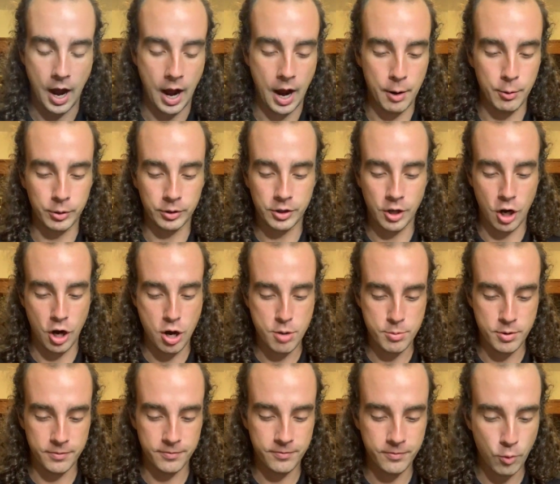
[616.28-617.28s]
would call him
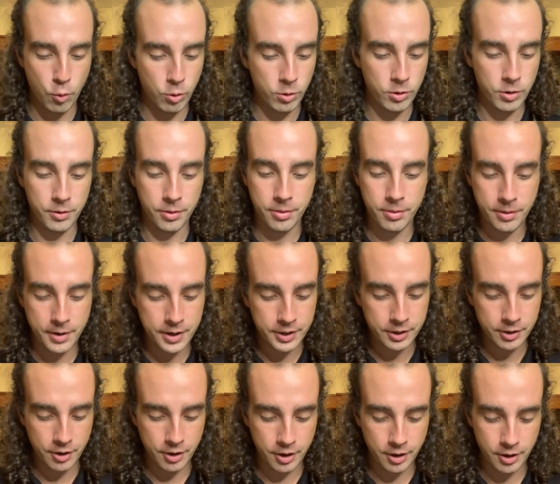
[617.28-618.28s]
a forward
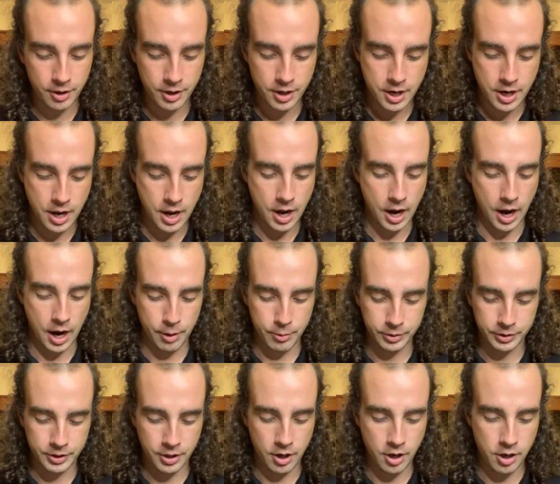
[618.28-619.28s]
thinker. I
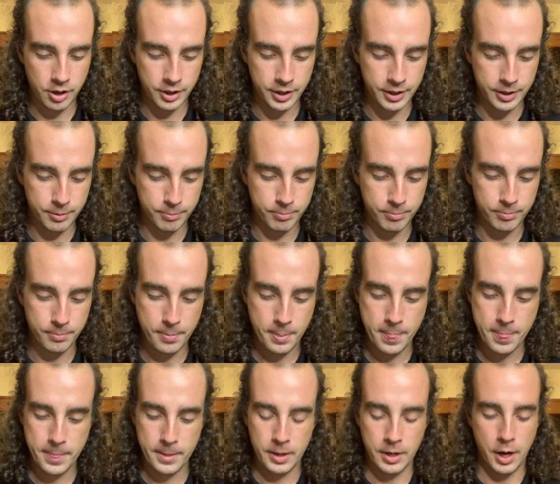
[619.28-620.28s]
would call him
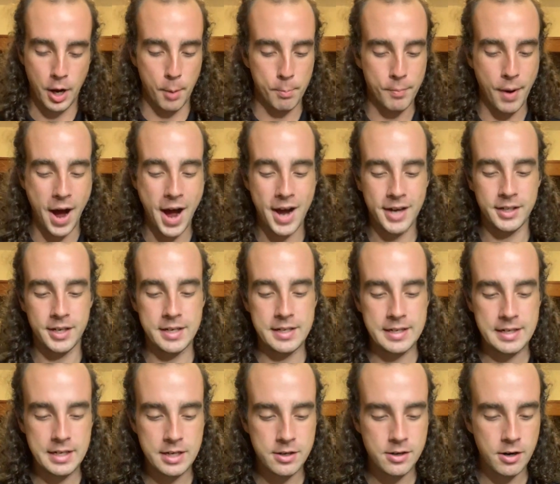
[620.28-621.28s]
a
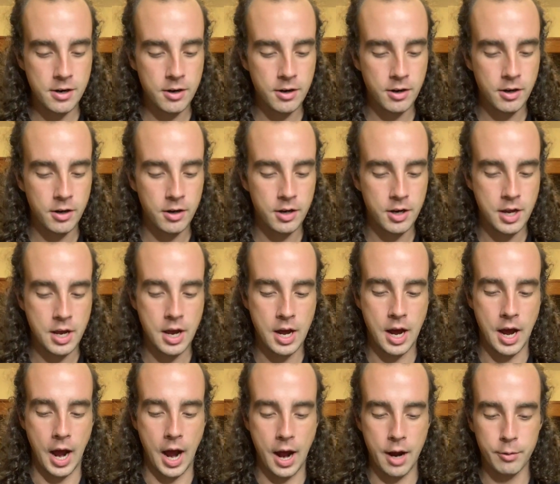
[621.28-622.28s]
pioneer.
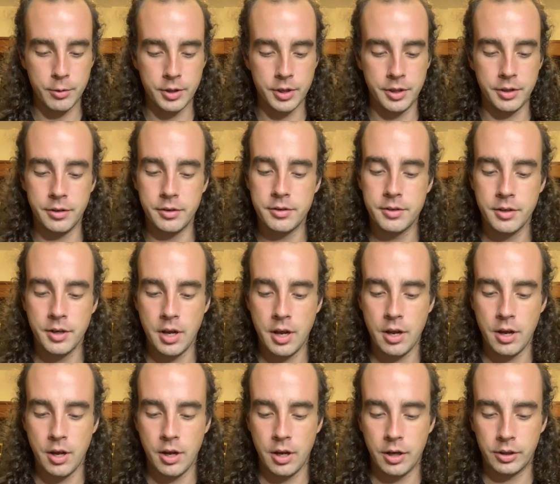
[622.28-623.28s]
I would
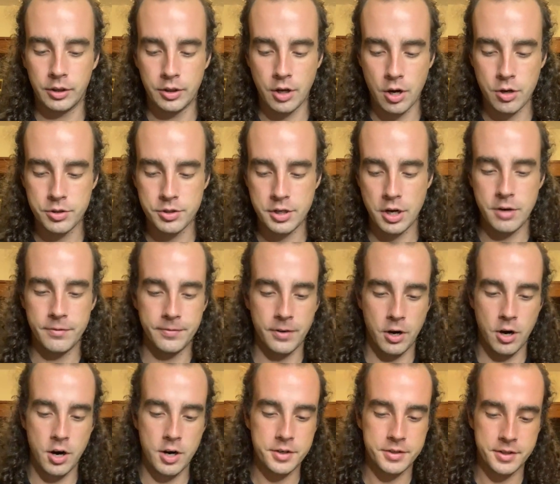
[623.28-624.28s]
go so
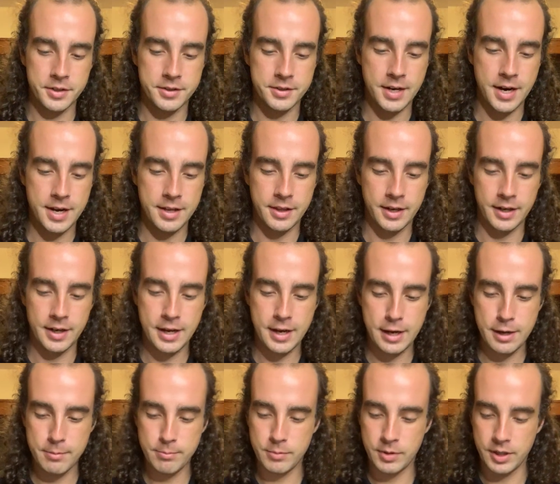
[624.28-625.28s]
far as to say that
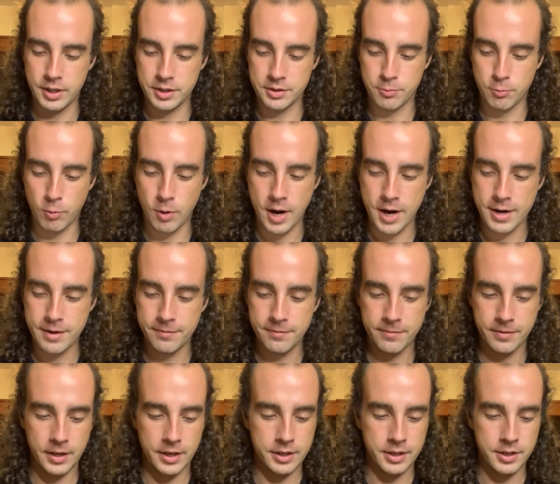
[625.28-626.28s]
him and his
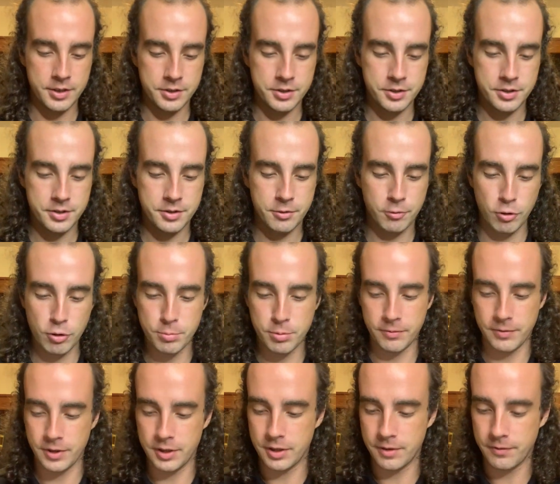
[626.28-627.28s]
wife and his group of
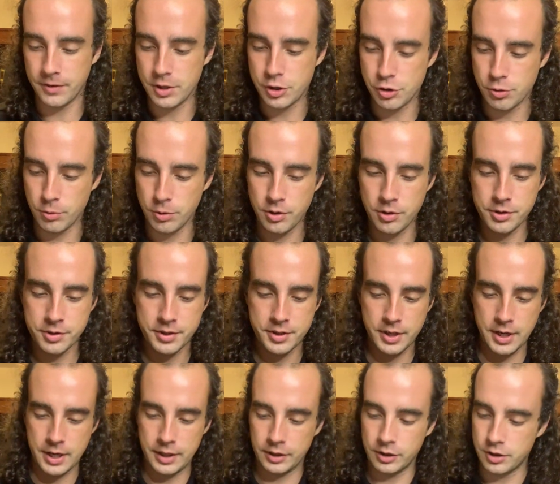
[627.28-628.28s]
individuals,
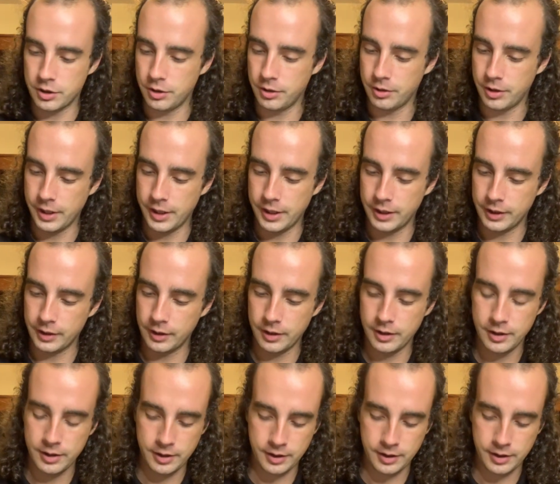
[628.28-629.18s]
including